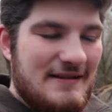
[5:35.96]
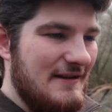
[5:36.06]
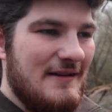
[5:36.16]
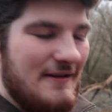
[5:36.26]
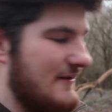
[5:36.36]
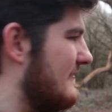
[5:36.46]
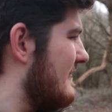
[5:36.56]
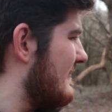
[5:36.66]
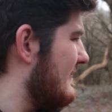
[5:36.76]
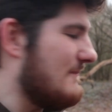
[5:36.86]
uh -uh.
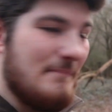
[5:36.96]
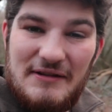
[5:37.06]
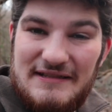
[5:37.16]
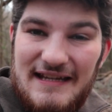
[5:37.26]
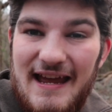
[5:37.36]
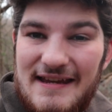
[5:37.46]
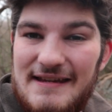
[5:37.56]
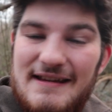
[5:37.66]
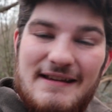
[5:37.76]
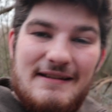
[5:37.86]
But
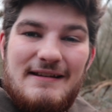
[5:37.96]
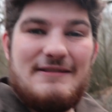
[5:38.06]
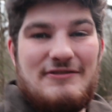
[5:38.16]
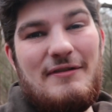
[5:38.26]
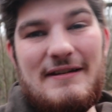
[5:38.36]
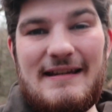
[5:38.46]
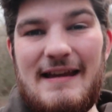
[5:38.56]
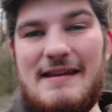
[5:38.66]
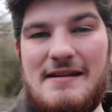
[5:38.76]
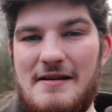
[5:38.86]
today during the
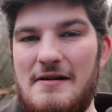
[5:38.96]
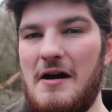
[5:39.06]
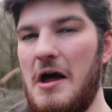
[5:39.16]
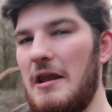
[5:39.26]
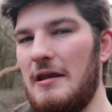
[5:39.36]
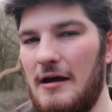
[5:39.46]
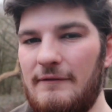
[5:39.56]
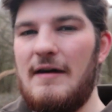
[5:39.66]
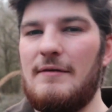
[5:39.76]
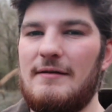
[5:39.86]
day, I love
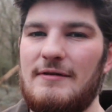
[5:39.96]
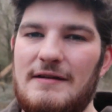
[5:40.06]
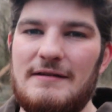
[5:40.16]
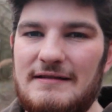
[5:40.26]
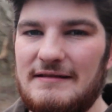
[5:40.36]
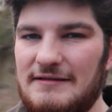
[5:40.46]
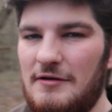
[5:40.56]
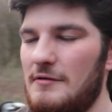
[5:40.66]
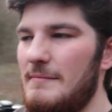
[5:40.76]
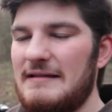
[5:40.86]
how eerie it is. It's
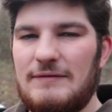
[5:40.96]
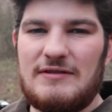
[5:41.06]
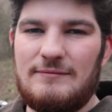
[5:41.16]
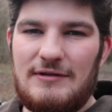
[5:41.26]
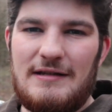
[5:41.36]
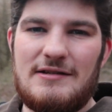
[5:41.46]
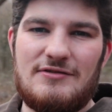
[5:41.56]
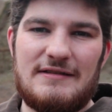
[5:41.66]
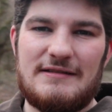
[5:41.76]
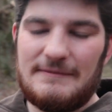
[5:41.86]
cool. It makes for some really
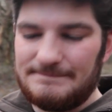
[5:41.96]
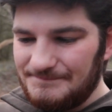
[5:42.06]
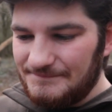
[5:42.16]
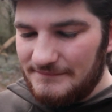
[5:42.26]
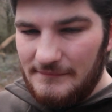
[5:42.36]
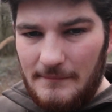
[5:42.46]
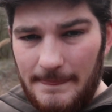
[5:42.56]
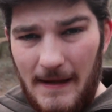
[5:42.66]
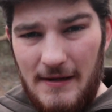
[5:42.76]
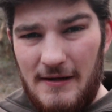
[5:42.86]
interesting
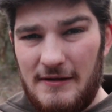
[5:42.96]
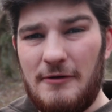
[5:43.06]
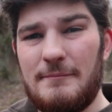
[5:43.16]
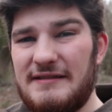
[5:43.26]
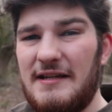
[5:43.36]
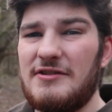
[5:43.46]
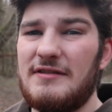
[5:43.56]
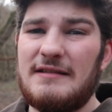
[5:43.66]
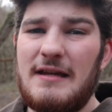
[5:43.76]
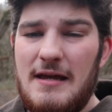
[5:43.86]
uh,
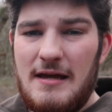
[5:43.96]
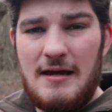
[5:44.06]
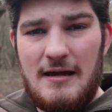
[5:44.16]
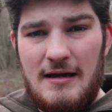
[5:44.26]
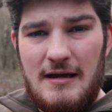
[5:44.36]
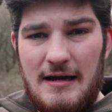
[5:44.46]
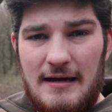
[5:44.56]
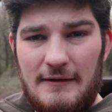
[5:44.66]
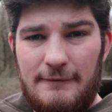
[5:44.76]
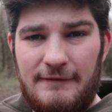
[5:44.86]
compositions.
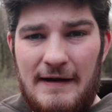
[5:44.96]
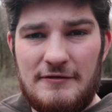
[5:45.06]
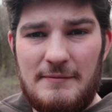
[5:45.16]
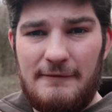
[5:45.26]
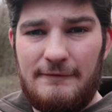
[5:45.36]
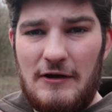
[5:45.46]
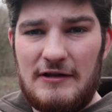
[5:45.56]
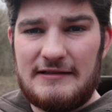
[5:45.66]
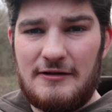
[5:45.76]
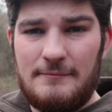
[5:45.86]
And I found my
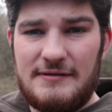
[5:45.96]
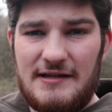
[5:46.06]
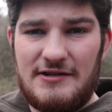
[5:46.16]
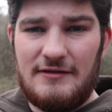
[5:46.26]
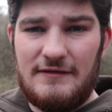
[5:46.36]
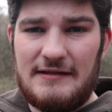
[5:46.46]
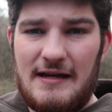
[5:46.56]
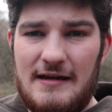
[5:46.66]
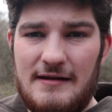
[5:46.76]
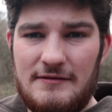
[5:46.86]
first composition of the
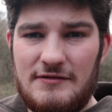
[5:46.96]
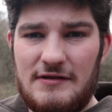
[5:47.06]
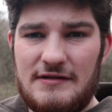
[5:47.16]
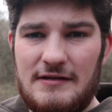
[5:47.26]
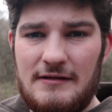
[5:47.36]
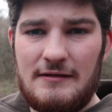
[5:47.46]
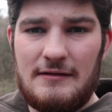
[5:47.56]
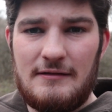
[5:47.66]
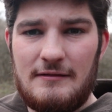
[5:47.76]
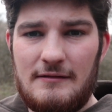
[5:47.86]
day, just
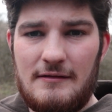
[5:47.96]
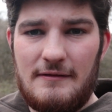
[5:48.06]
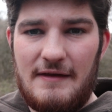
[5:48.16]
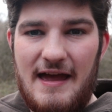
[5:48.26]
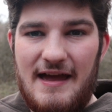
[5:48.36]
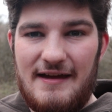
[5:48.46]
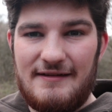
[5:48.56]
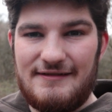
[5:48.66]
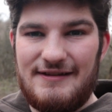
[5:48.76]
there.